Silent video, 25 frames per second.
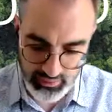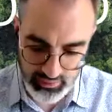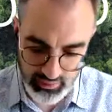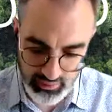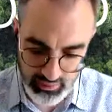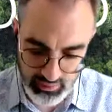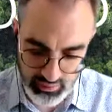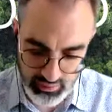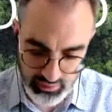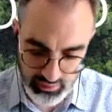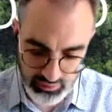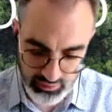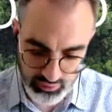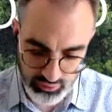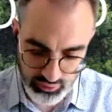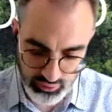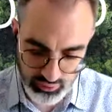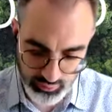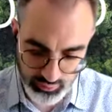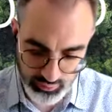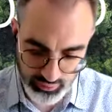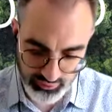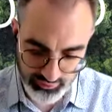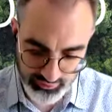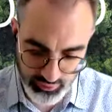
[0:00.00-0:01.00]
uh, to
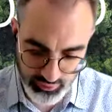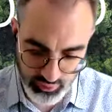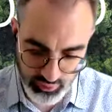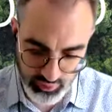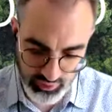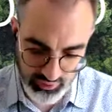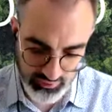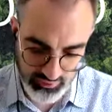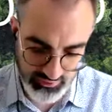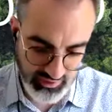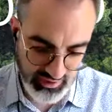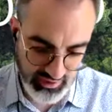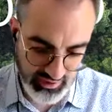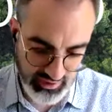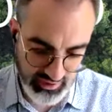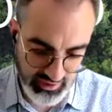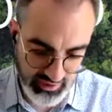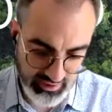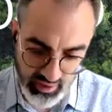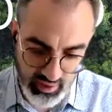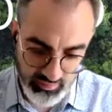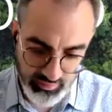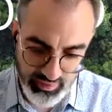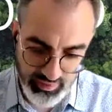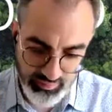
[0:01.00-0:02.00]
put forward that
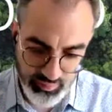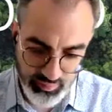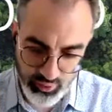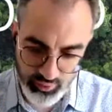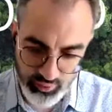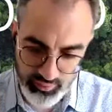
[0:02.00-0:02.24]
people